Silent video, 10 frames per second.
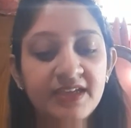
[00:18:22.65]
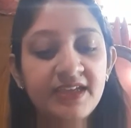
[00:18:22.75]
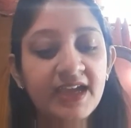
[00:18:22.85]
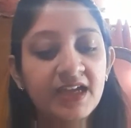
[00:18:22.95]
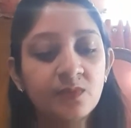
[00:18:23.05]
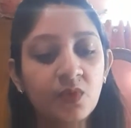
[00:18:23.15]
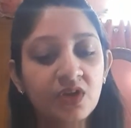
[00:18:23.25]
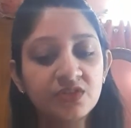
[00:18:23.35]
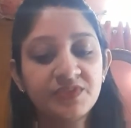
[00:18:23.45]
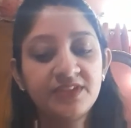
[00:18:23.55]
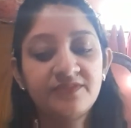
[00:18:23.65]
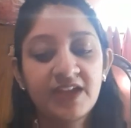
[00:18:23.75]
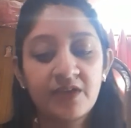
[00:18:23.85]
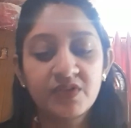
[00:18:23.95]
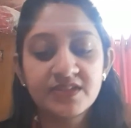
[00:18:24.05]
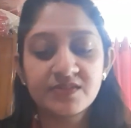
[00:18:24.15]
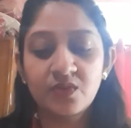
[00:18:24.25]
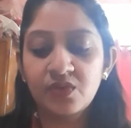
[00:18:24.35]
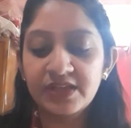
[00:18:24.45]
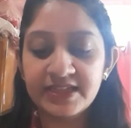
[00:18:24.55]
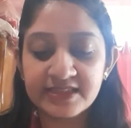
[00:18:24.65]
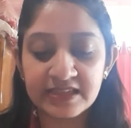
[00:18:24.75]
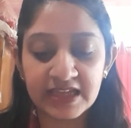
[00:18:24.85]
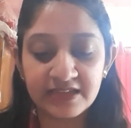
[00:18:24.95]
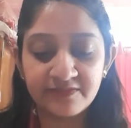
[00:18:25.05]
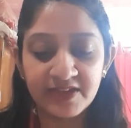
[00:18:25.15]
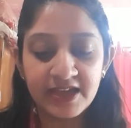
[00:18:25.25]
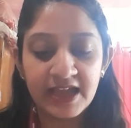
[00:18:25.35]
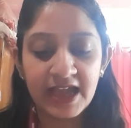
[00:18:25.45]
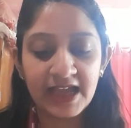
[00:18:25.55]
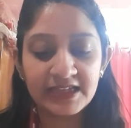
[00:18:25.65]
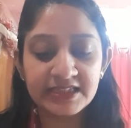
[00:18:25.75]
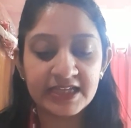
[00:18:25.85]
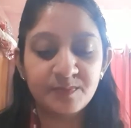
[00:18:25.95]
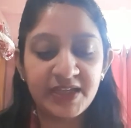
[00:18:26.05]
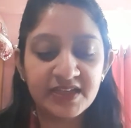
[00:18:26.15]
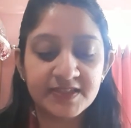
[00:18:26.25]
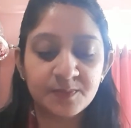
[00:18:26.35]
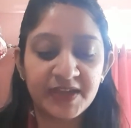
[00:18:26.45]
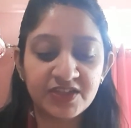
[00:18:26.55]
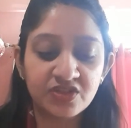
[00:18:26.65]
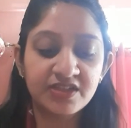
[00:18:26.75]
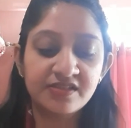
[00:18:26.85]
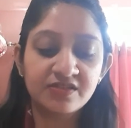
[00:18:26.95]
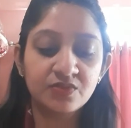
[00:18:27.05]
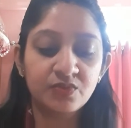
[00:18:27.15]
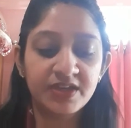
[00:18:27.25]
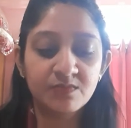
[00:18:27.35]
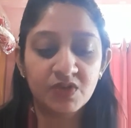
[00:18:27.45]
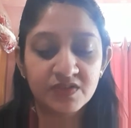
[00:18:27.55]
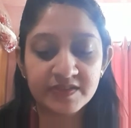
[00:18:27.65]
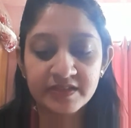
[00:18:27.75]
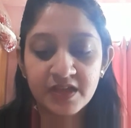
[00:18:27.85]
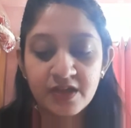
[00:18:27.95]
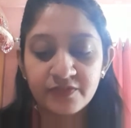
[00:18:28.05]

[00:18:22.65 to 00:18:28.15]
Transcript: He had walked with flowers all his life and had been a specialist too in moss.